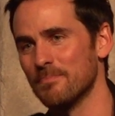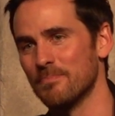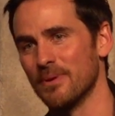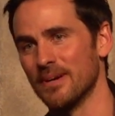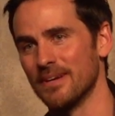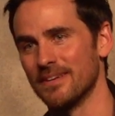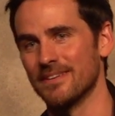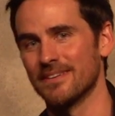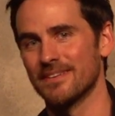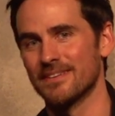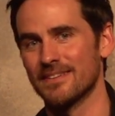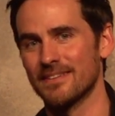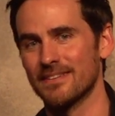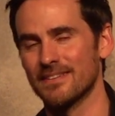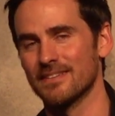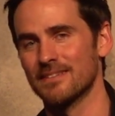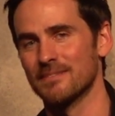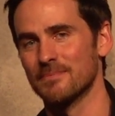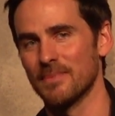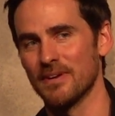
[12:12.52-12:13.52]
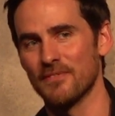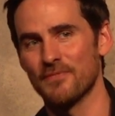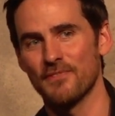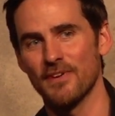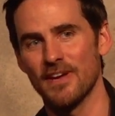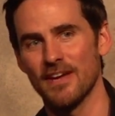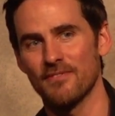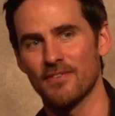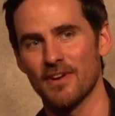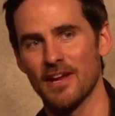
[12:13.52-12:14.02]
But my
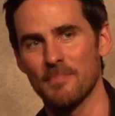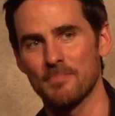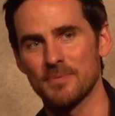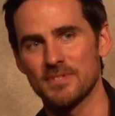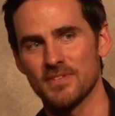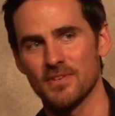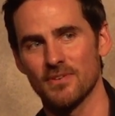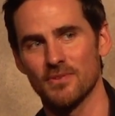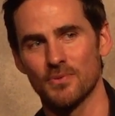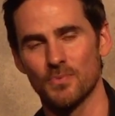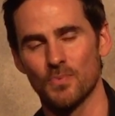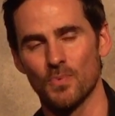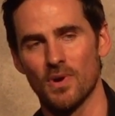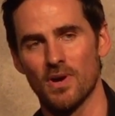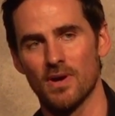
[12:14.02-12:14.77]
favorite episode